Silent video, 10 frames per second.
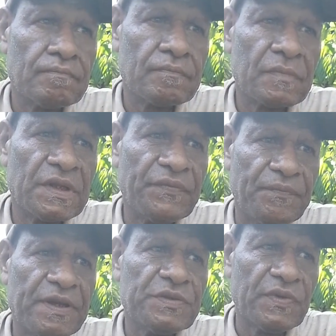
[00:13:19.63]
the
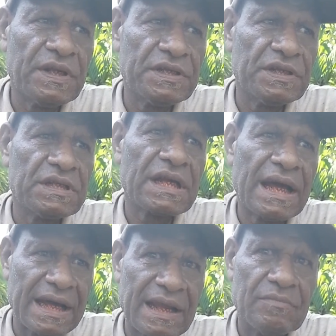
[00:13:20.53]
first village is
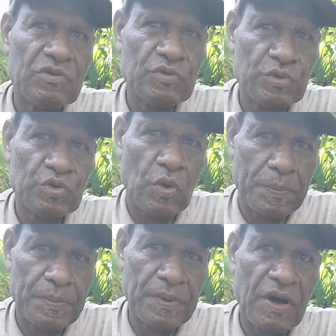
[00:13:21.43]
Kankanamun to stop.
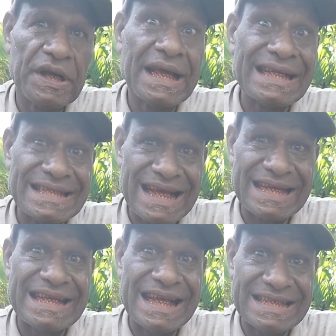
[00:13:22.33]

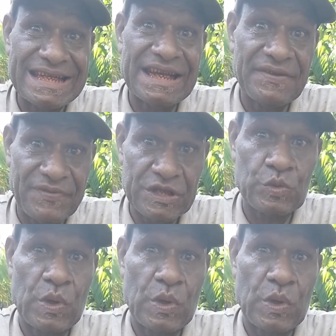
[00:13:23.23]
Yanjan, the first one.